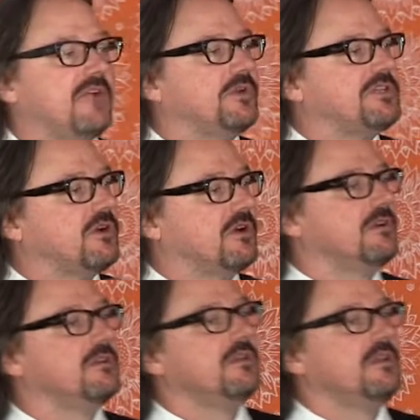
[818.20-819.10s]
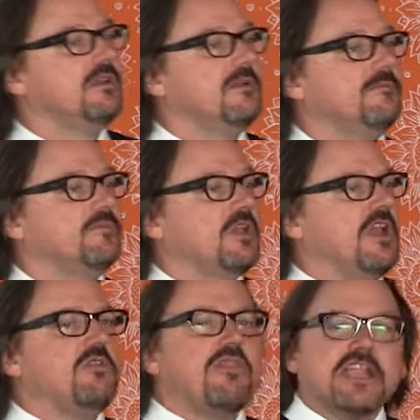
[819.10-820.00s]
every turn.
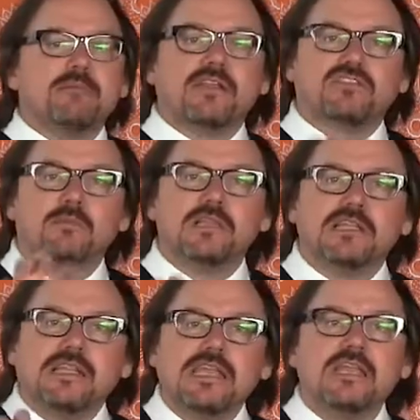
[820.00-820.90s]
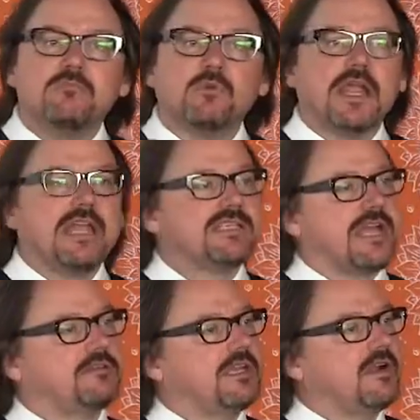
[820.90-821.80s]
And you think about some of the leading brands
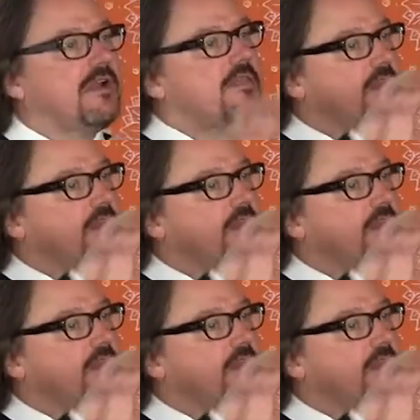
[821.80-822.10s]
out there,